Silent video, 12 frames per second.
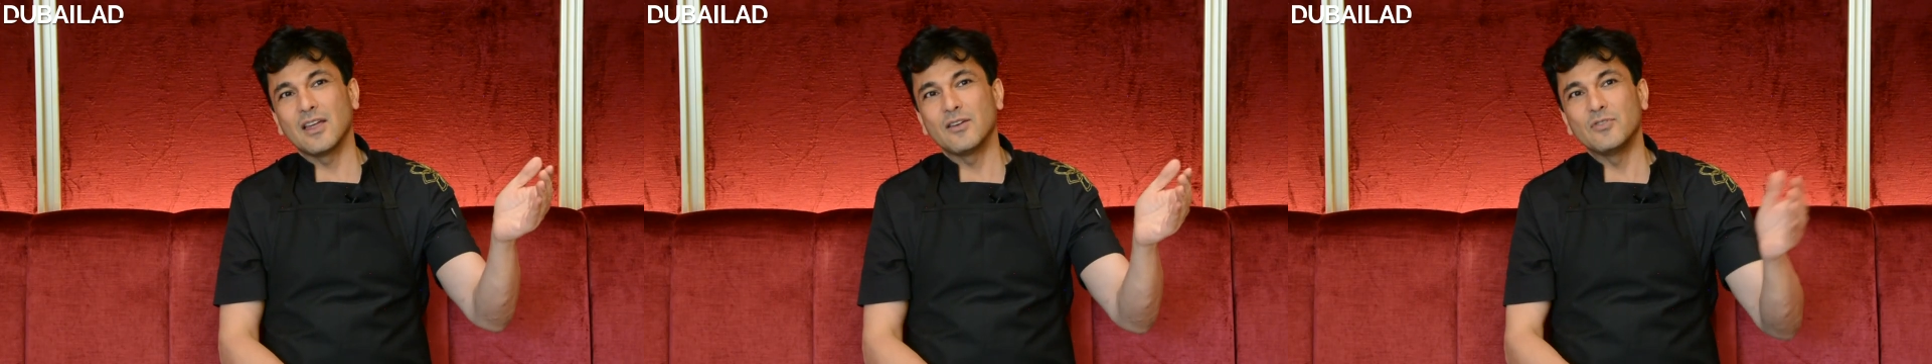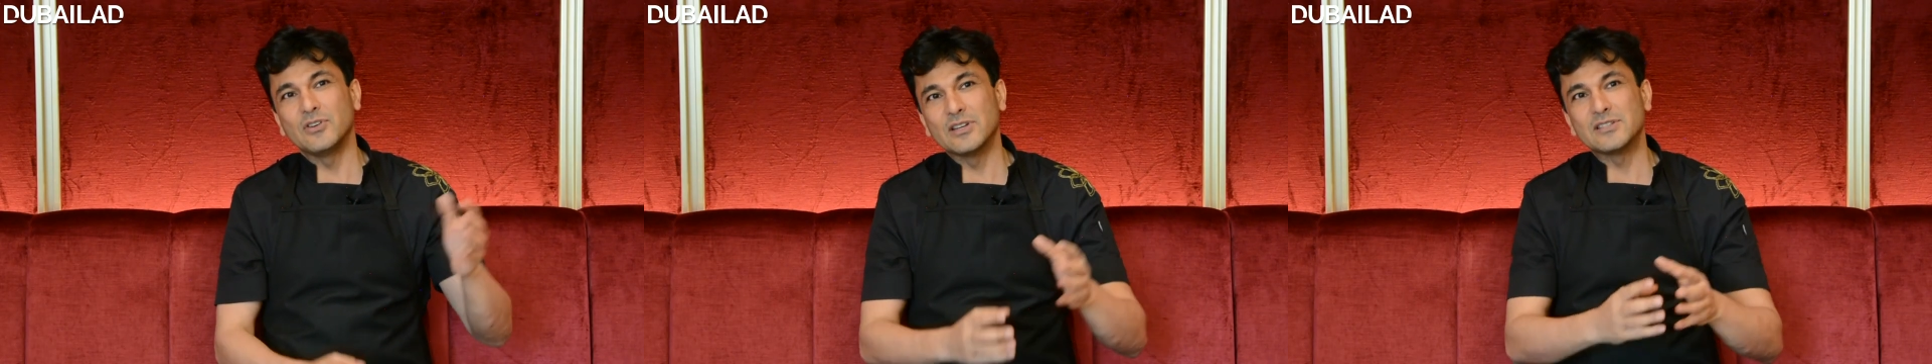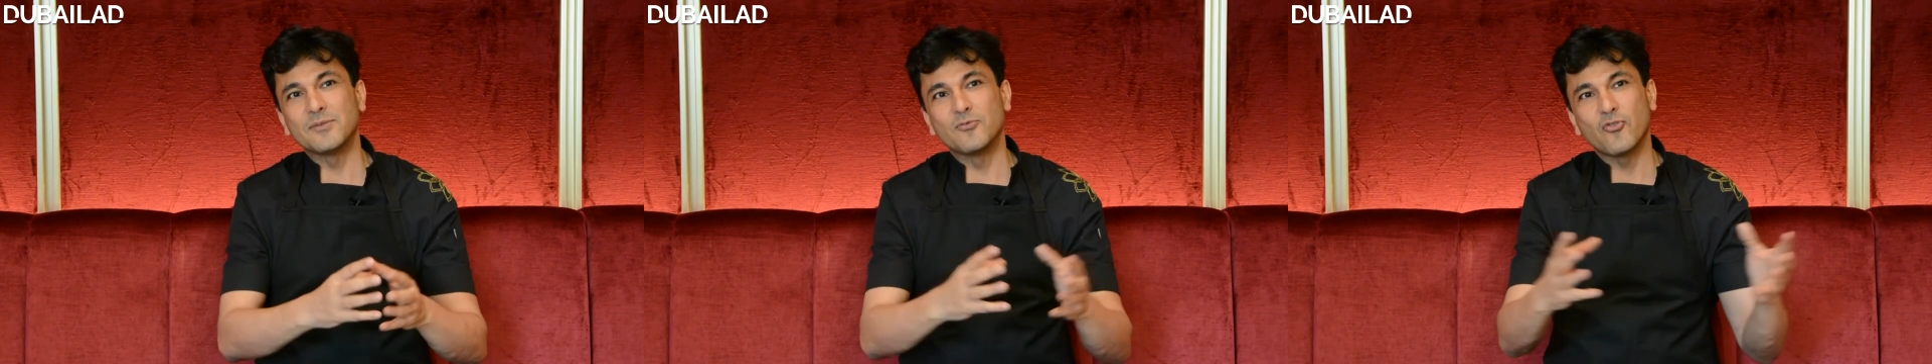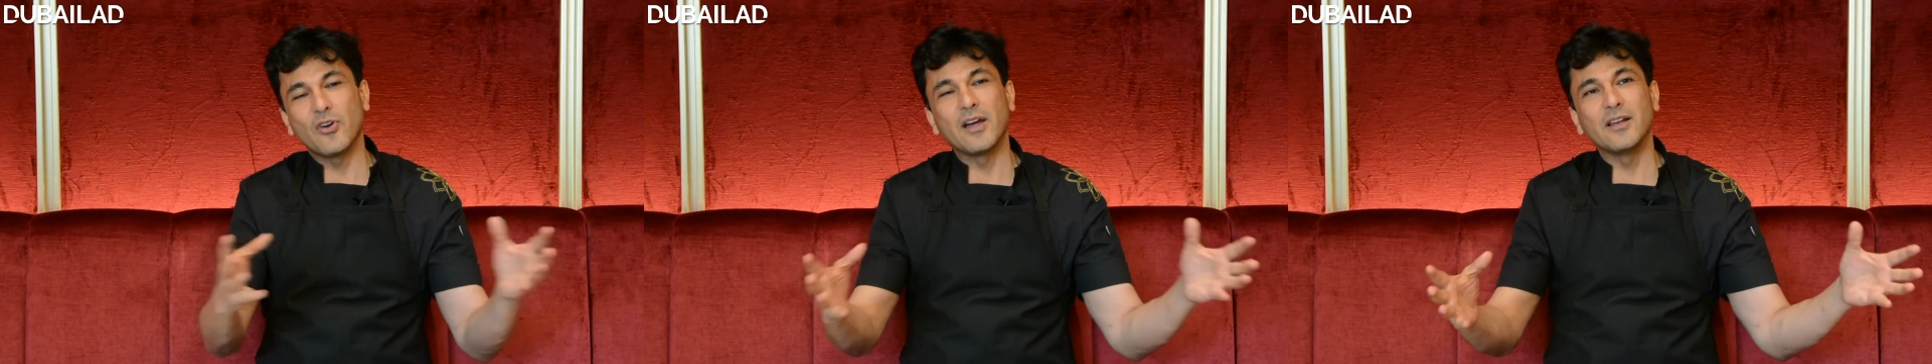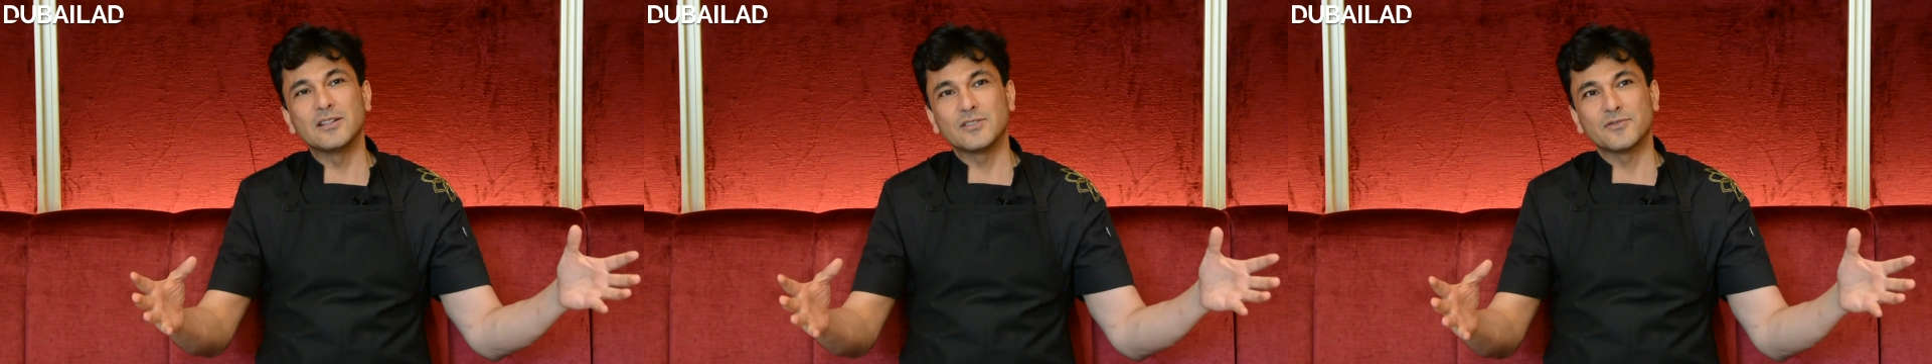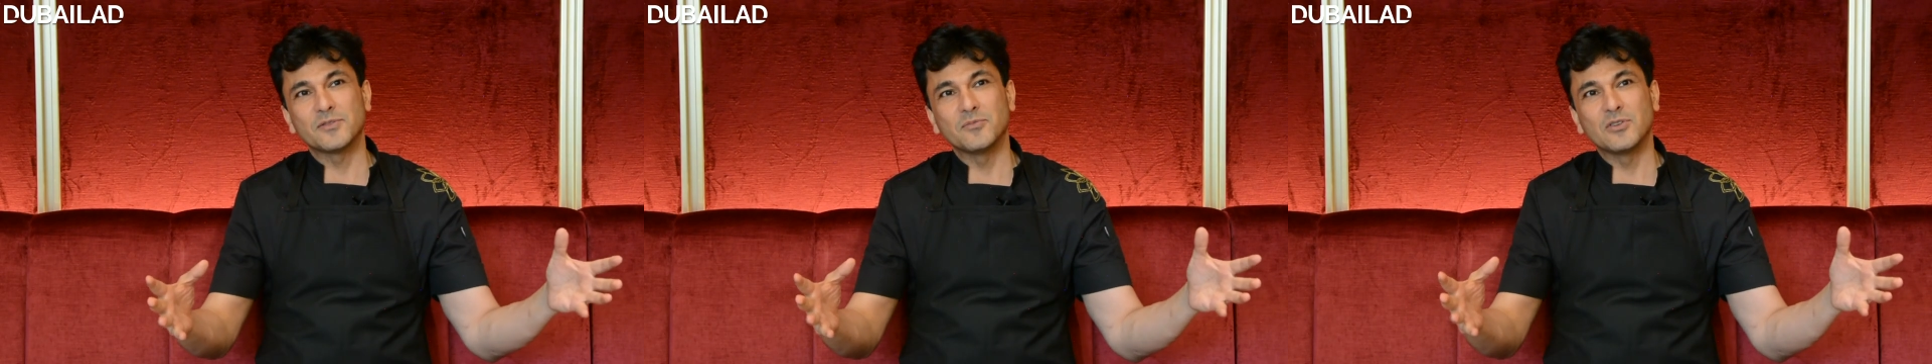and we did some
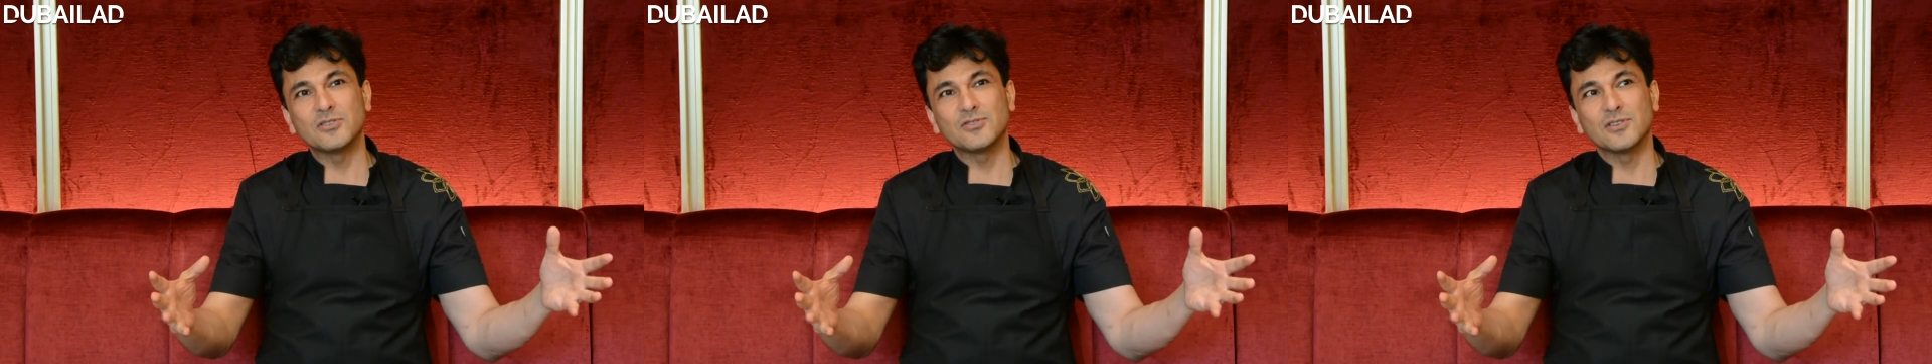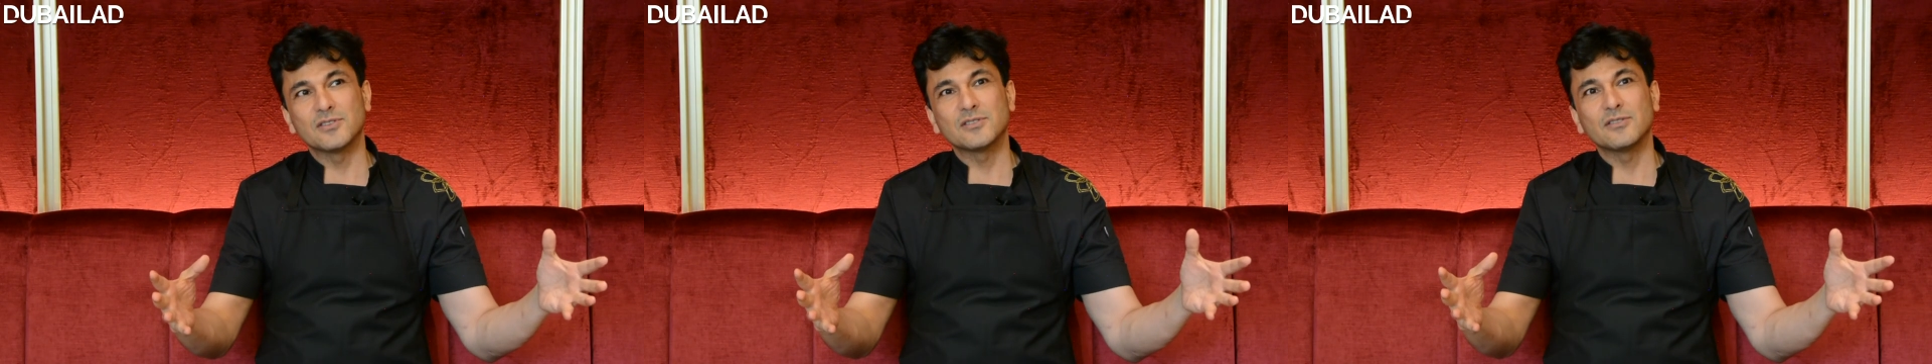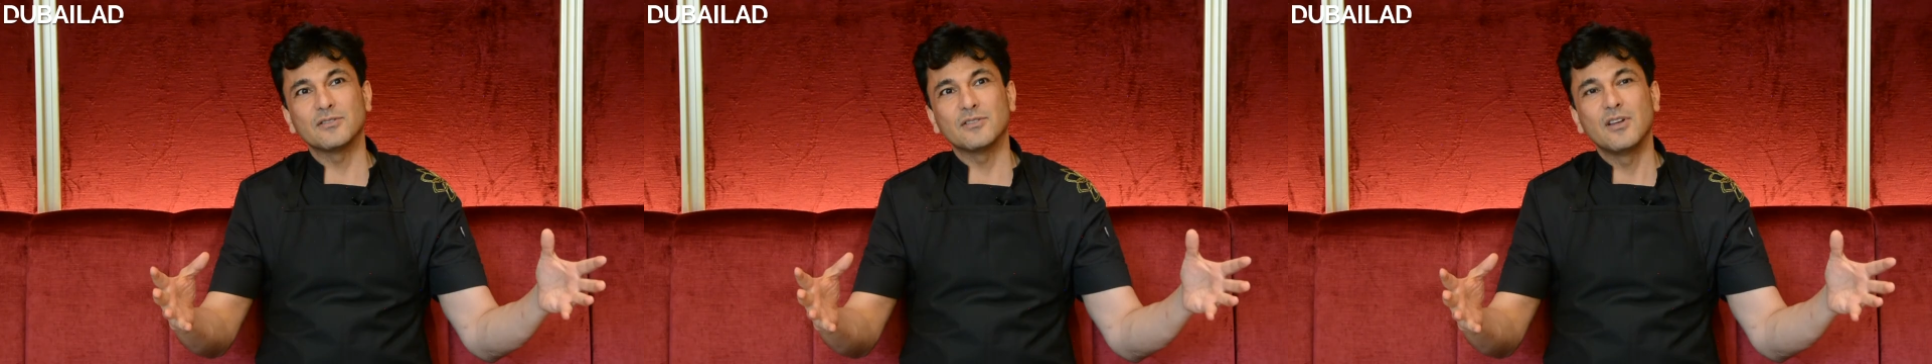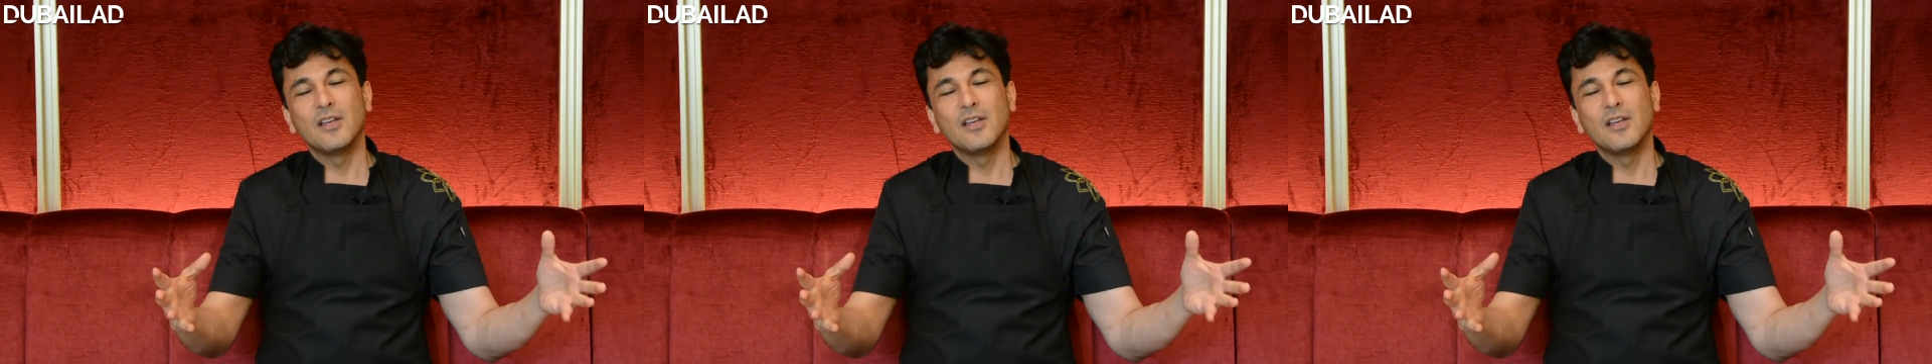trials of some dishes.